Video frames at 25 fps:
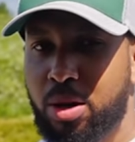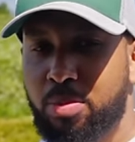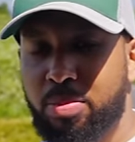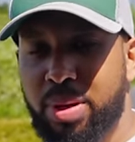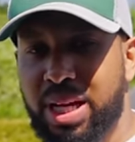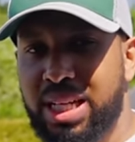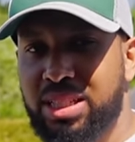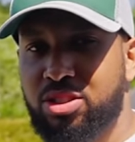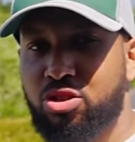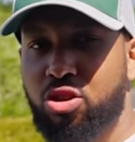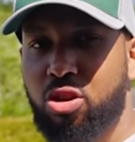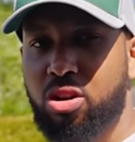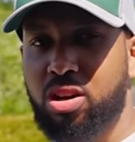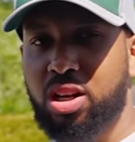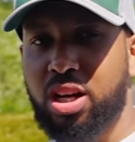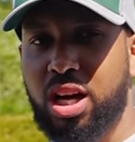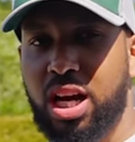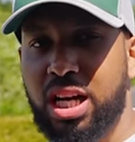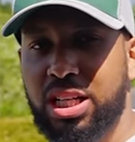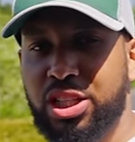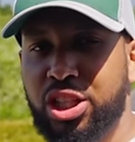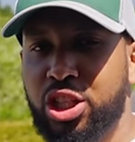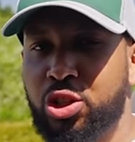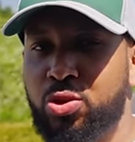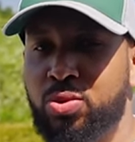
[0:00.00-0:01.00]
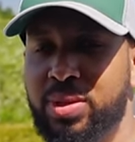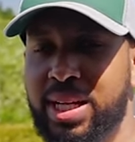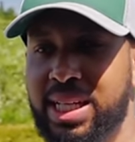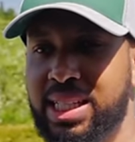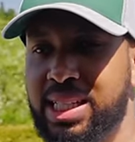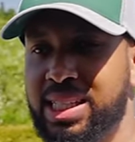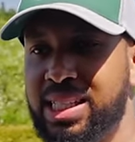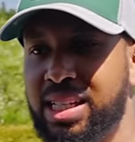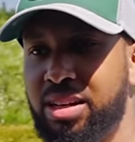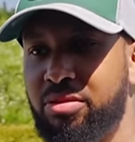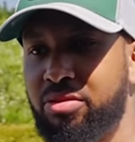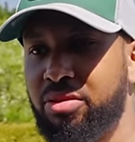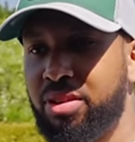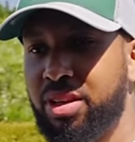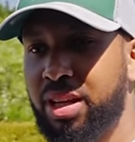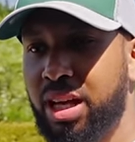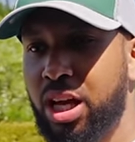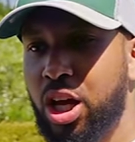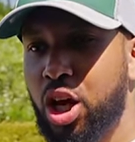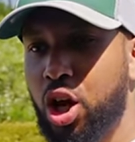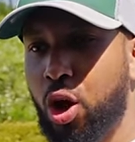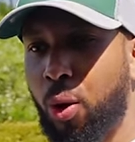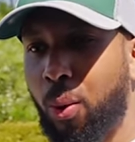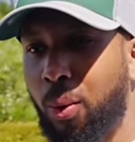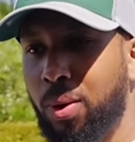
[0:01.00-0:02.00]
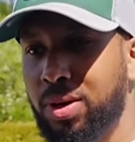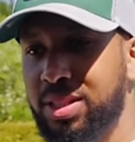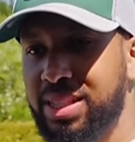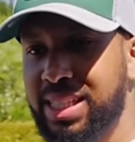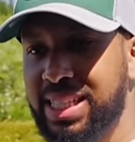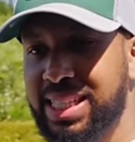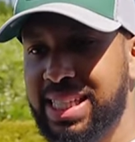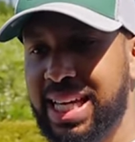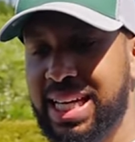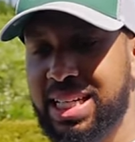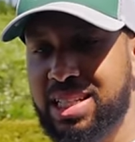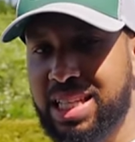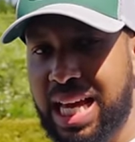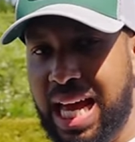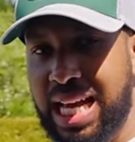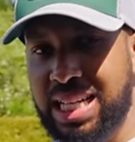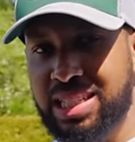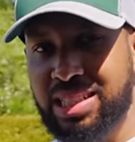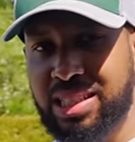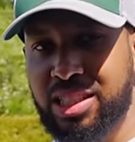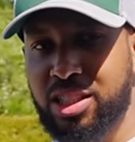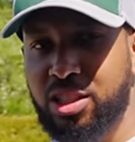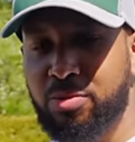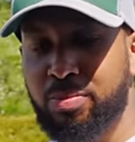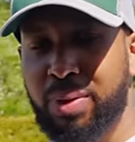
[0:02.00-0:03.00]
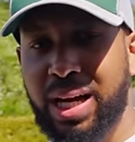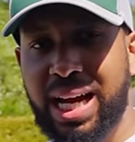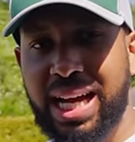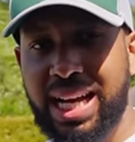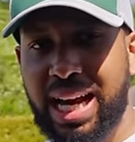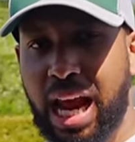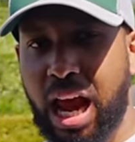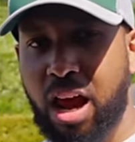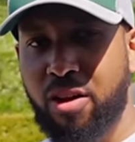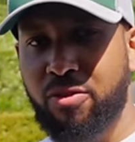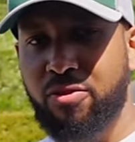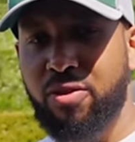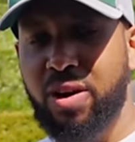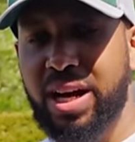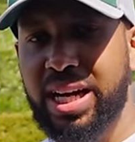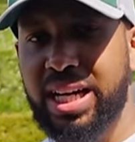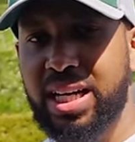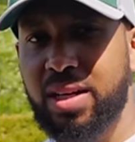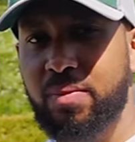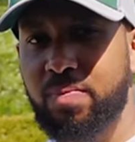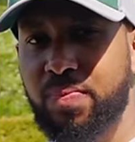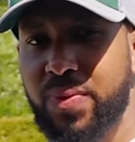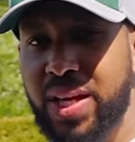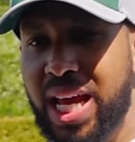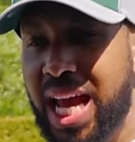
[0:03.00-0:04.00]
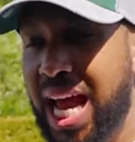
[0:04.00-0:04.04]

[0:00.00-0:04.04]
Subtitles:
but it's not a car that you necessarily want to take to Asda to buy an air fryer.